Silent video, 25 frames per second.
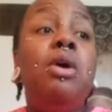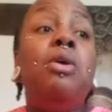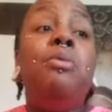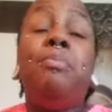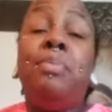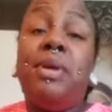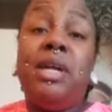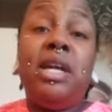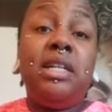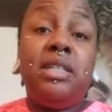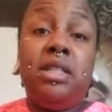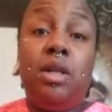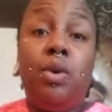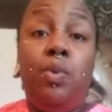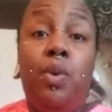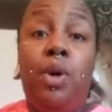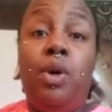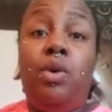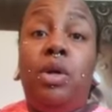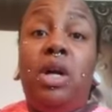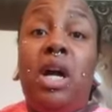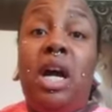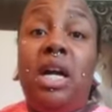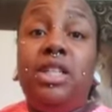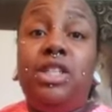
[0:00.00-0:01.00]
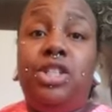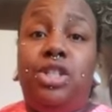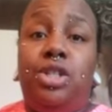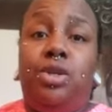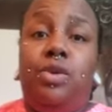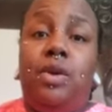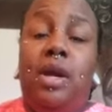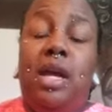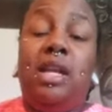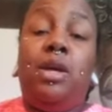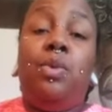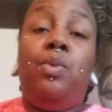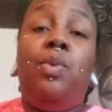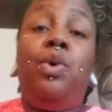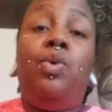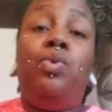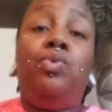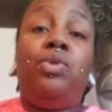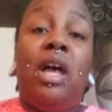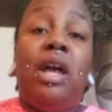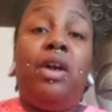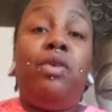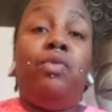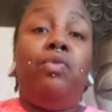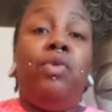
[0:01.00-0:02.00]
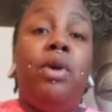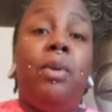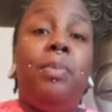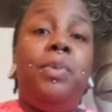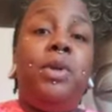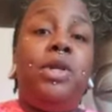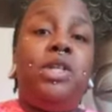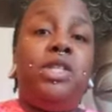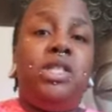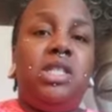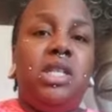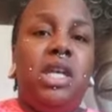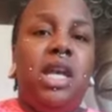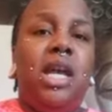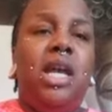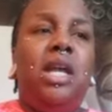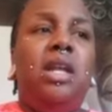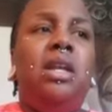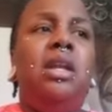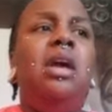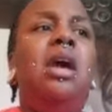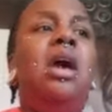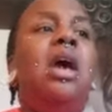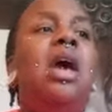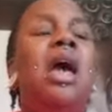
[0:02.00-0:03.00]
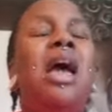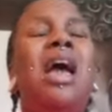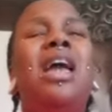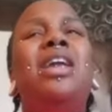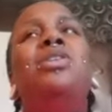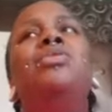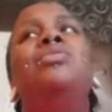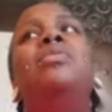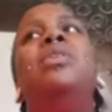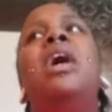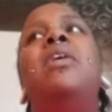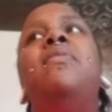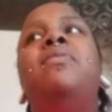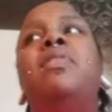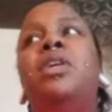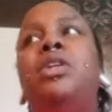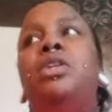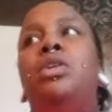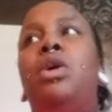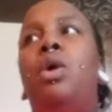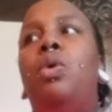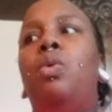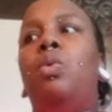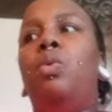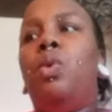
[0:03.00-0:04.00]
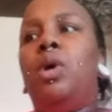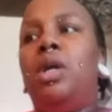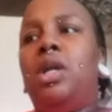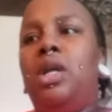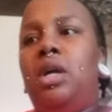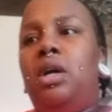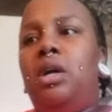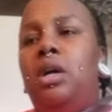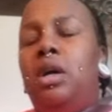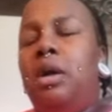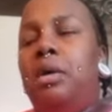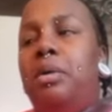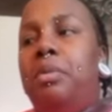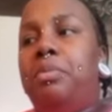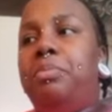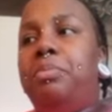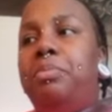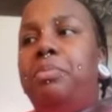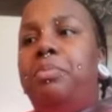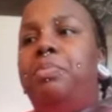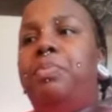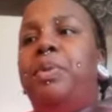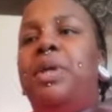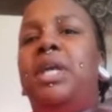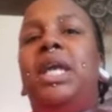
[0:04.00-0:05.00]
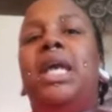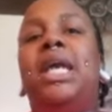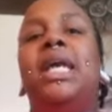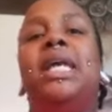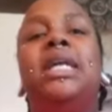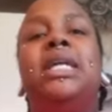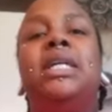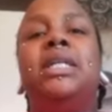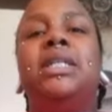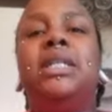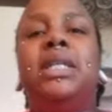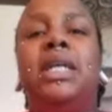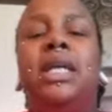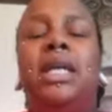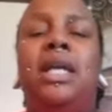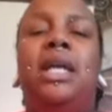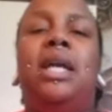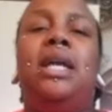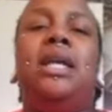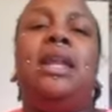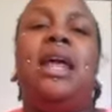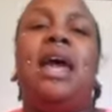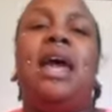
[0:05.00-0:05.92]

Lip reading: Because it will cut you and it will like rip your skin, and you definitely don't want to be healing and